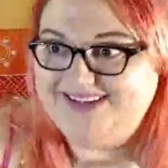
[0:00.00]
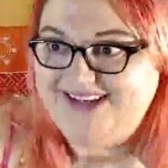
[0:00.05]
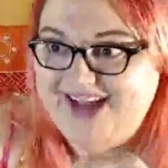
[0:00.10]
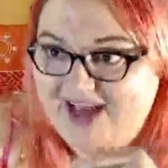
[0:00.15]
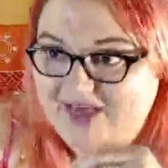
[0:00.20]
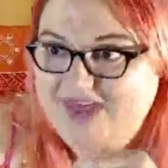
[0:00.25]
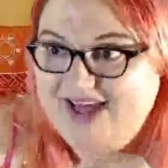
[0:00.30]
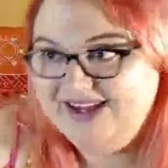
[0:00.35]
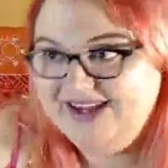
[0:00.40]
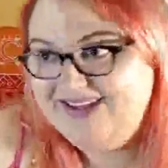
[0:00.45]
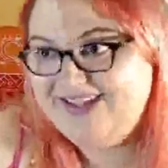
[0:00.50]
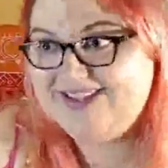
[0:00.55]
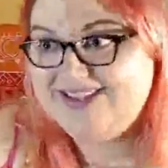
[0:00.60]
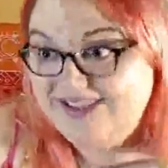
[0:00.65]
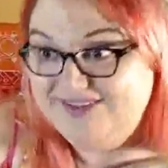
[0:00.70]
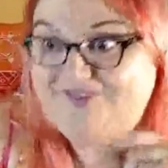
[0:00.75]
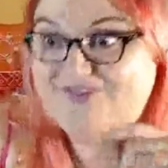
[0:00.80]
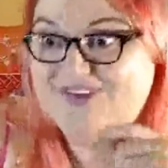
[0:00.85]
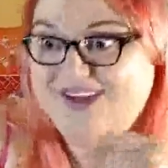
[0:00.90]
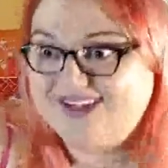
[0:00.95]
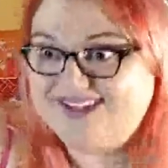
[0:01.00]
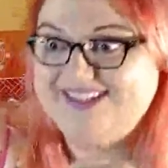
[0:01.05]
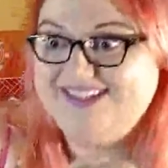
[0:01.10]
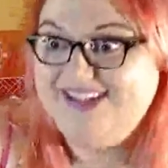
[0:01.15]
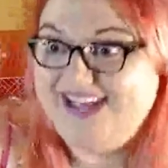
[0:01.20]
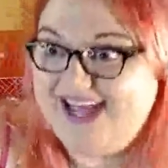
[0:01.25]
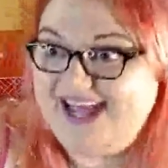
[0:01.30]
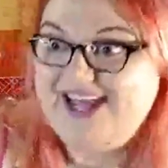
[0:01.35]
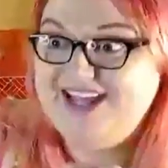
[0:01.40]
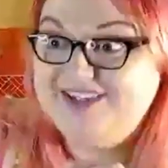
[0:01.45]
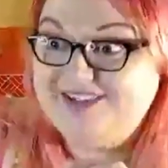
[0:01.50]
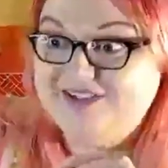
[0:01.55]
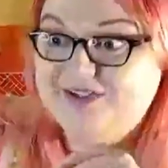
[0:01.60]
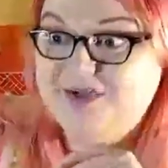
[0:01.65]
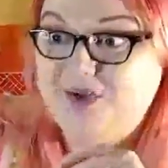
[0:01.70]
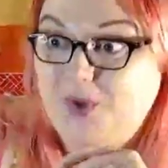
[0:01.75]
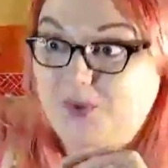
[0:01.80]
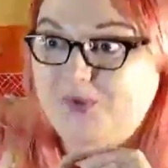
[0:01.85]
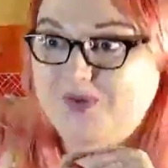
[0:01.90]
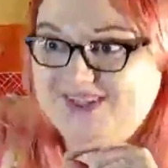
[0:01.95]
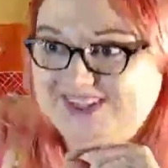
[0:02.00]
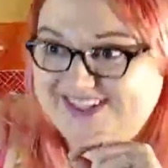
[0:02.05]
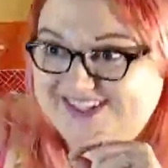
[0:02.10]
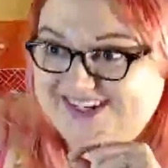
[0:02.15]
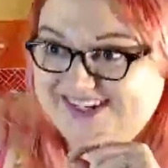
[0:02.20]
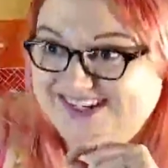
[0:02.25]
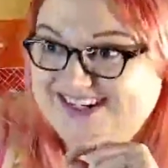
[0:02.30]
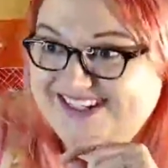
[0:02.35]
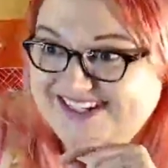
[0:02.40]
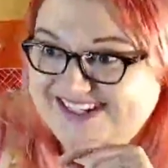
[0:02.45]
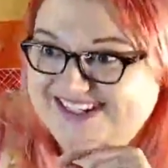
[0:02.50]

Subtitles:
Yeah, that is the fucking end goal here.